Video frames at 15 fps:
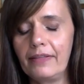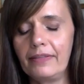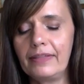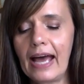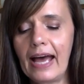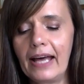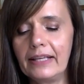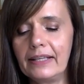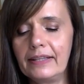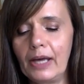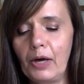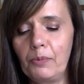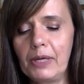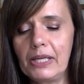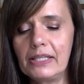that
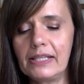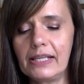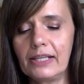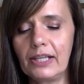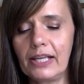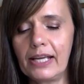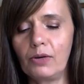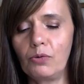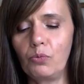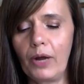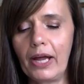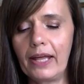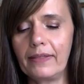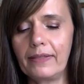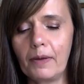they'll be dealing
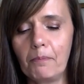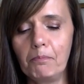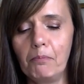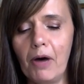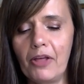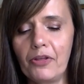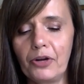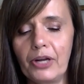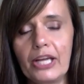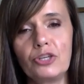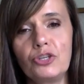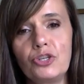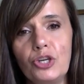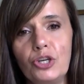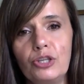with mother
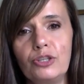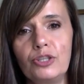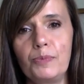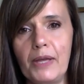issues,